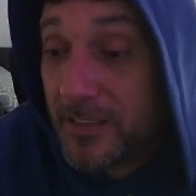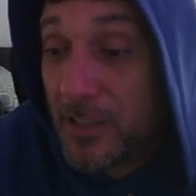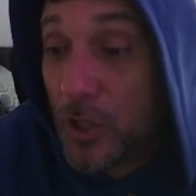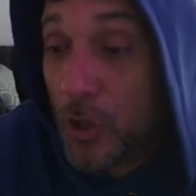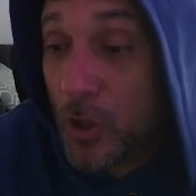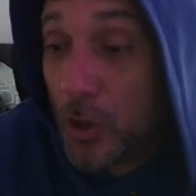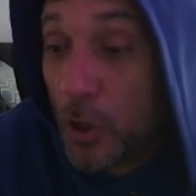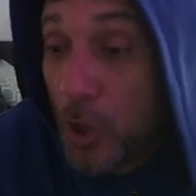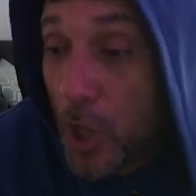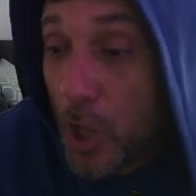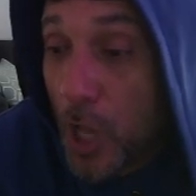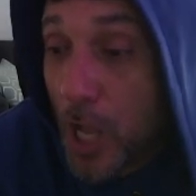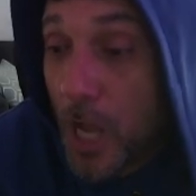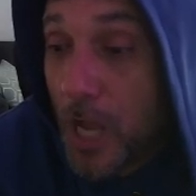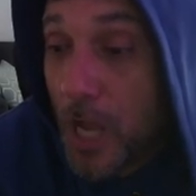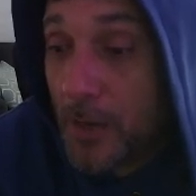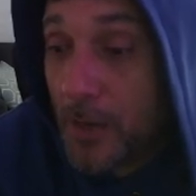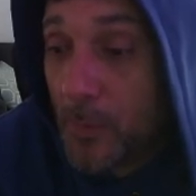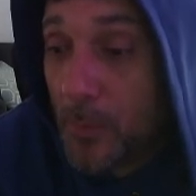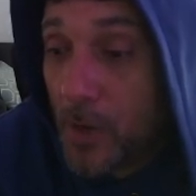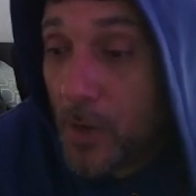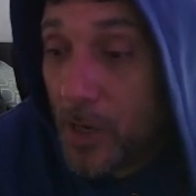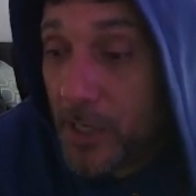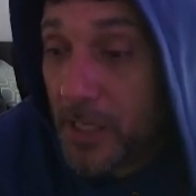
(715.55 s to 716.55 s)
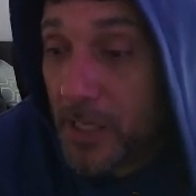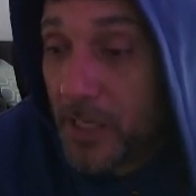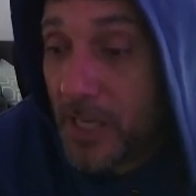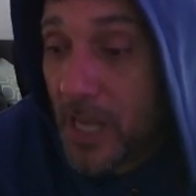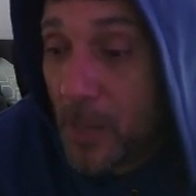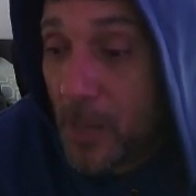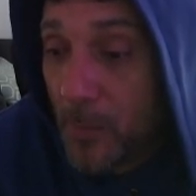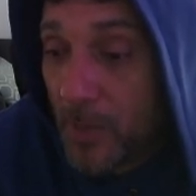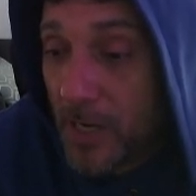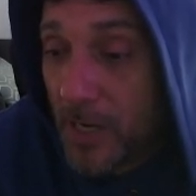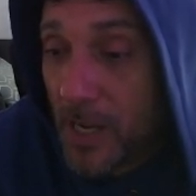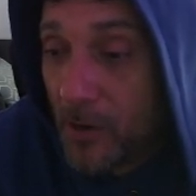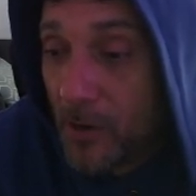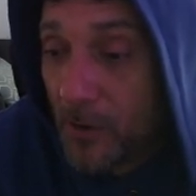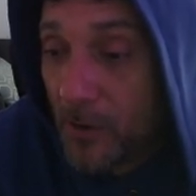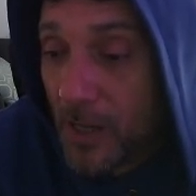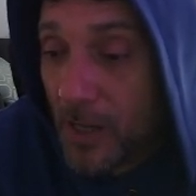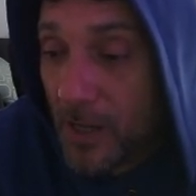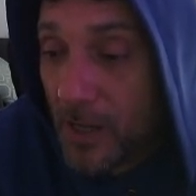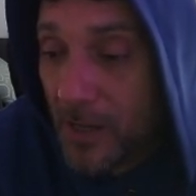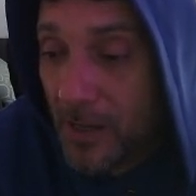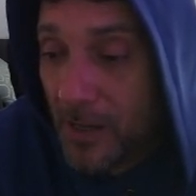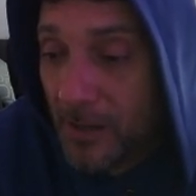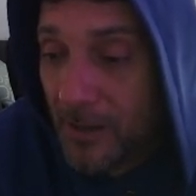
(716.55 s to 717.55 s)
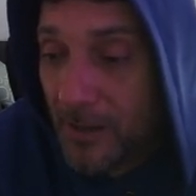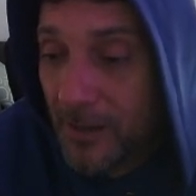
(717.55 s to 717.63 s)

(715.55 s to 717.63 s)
a lot of money coming out, huh?